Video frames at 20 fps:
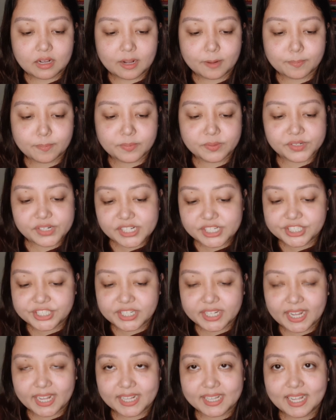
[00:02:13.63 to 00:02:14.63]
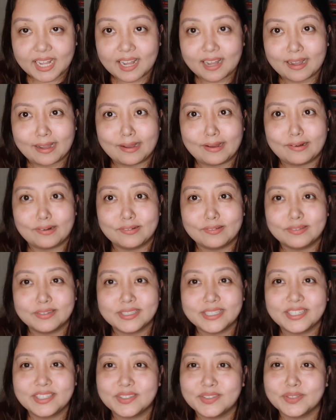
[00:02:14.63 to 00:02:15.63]
appreciate how,
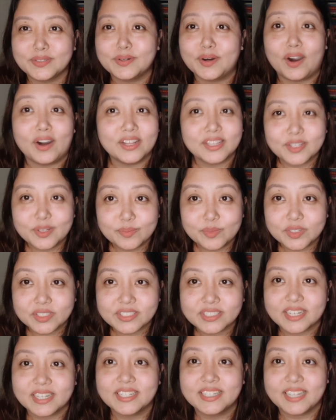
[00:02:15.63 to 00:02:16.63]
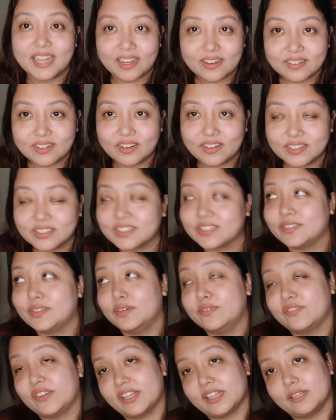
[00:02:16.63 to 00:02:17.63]
you know, audiobooks are now also
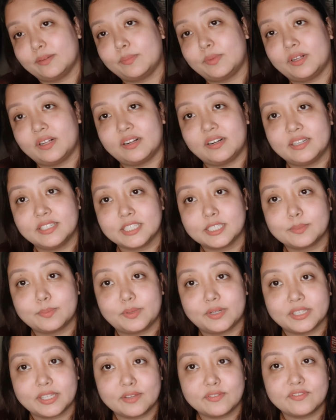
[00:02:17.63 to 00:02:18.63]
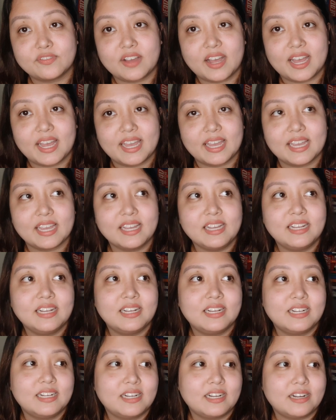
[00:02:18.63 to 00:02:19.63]
available on Spotify.
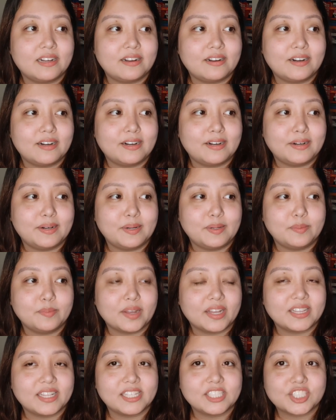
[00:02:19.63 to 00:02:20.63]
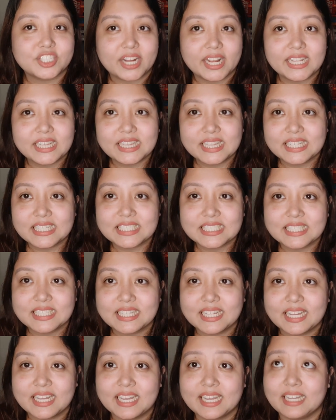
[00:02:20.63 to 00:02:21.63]
And I tried
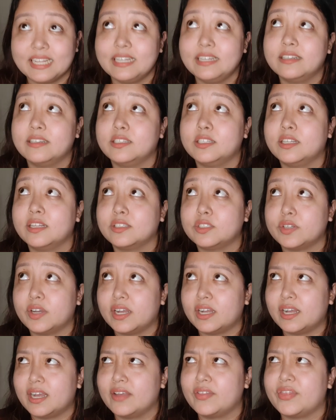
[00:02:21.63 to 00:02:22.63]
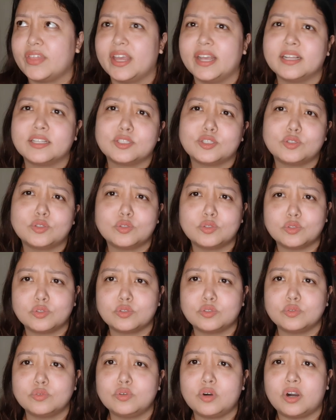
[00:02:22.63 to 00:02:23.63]
listening to, I think,
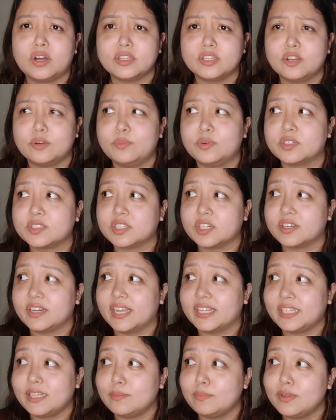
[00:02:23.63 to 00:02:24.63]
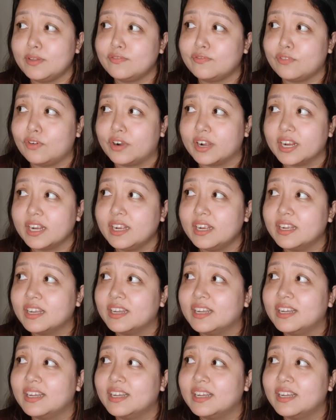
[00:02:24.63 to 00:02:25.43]
2 audiobooks already before.